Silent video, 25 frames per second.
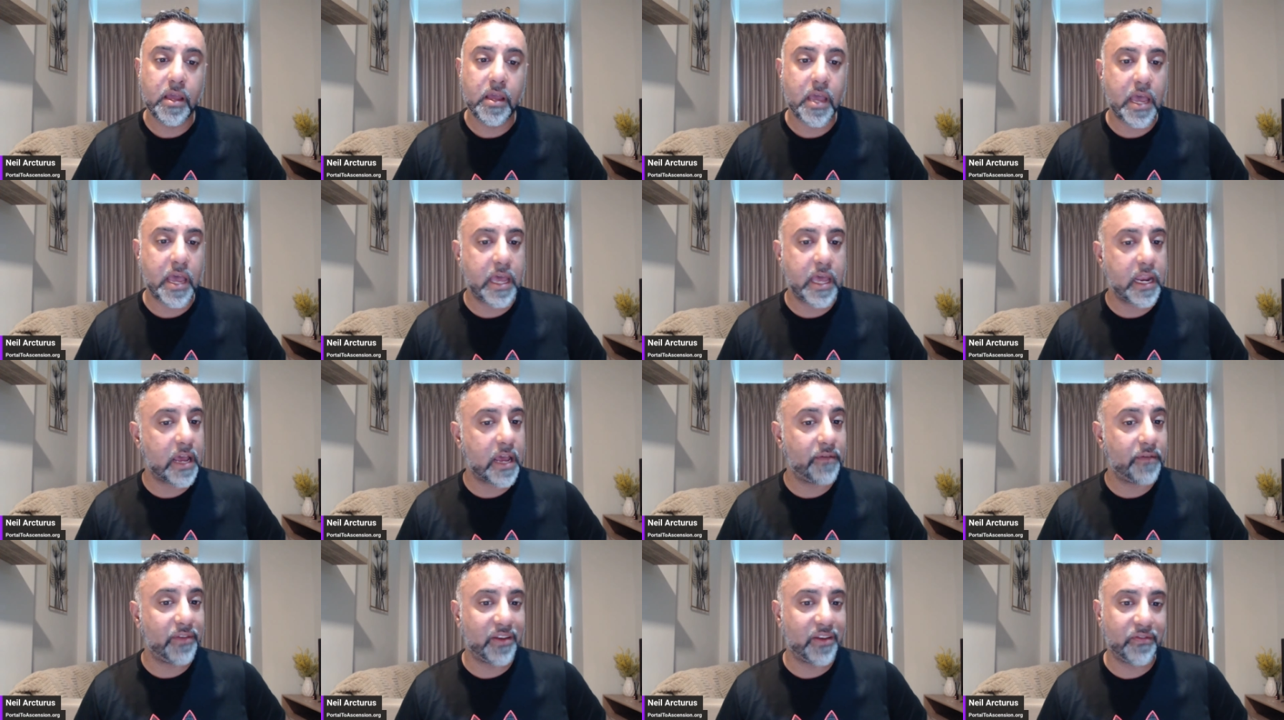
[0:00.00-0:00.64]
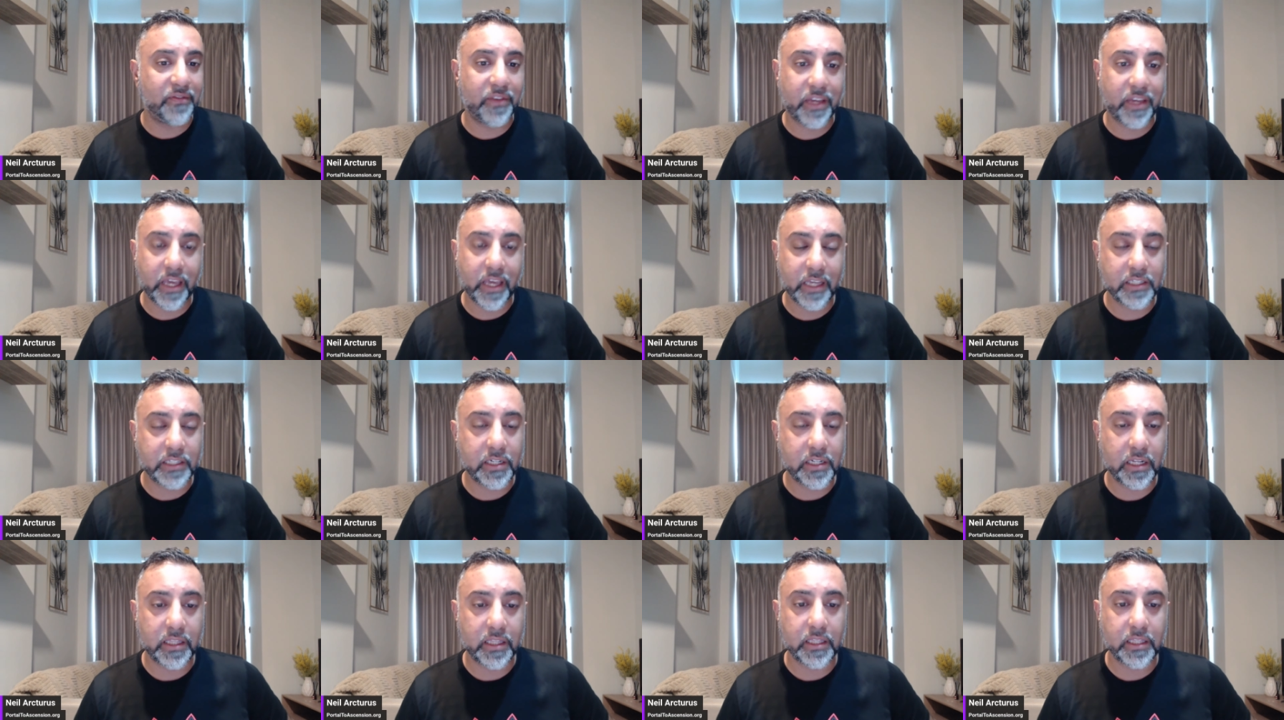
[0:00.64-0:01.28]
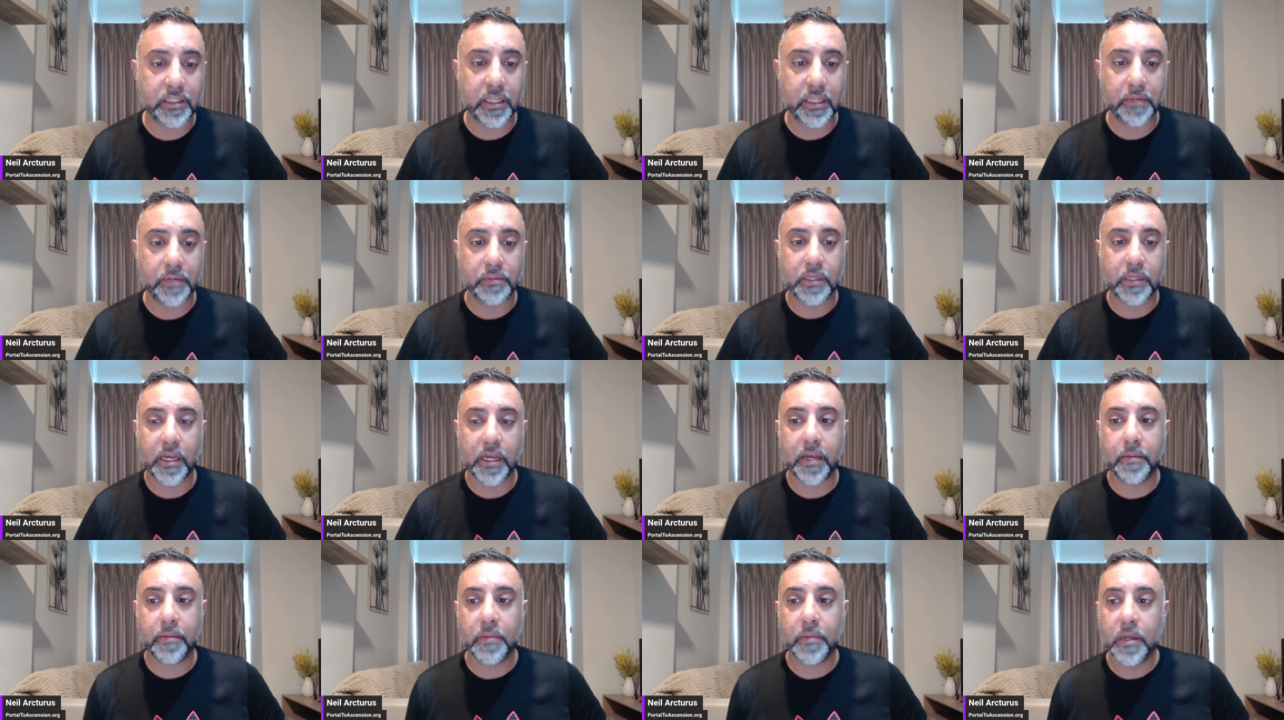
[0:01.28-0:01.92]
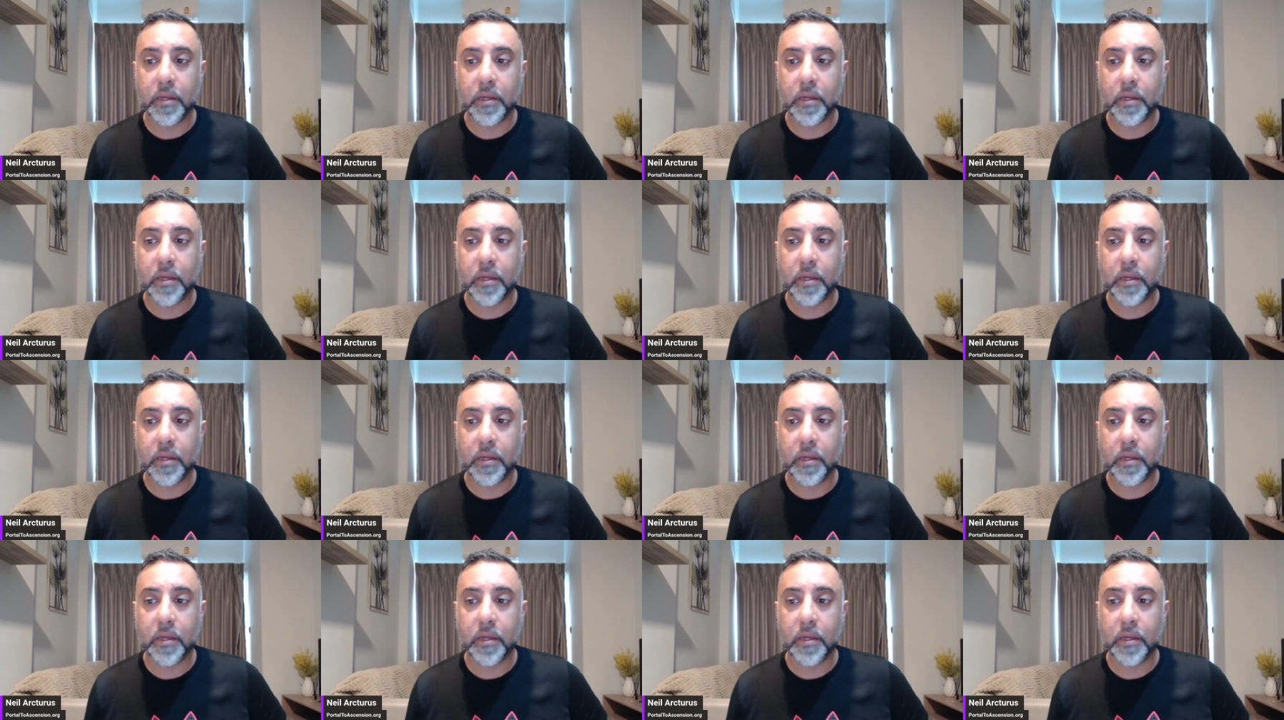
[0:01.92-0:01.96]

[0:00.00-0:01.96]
and having a vacation at the same time.